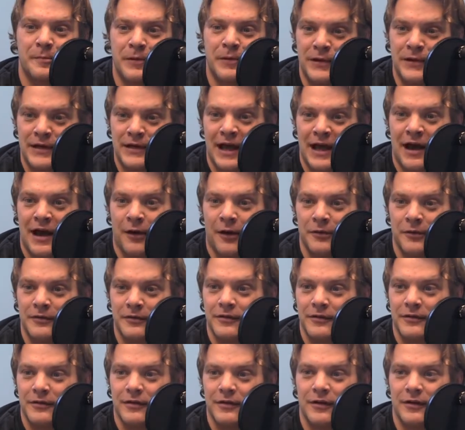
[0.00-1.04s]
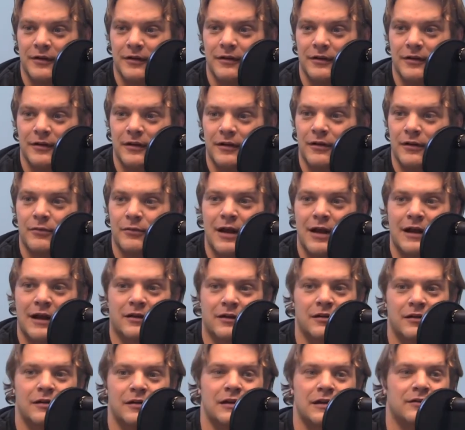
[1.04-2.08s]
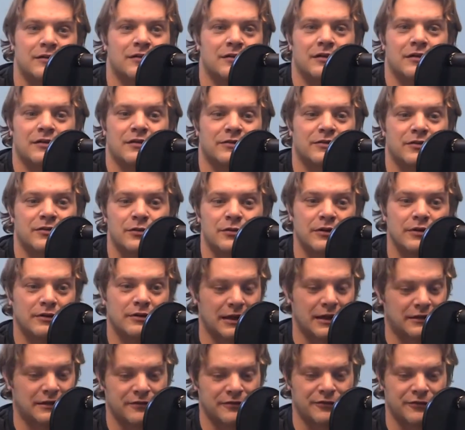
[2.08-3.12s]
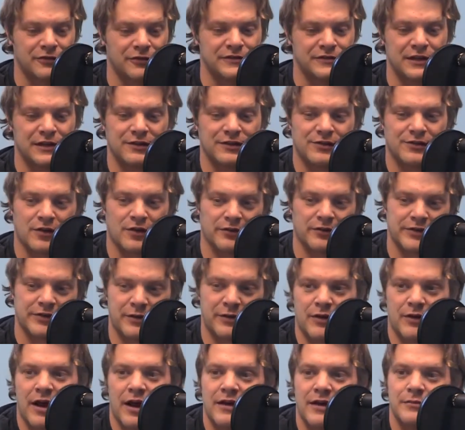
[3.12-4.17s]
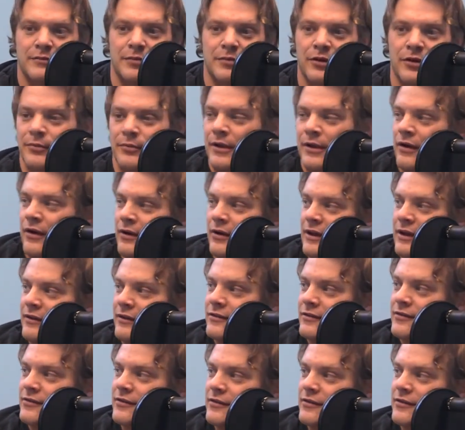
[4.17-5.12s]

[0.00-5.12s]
put out a record as soon as like the first 10 songs they write, boom, there it is.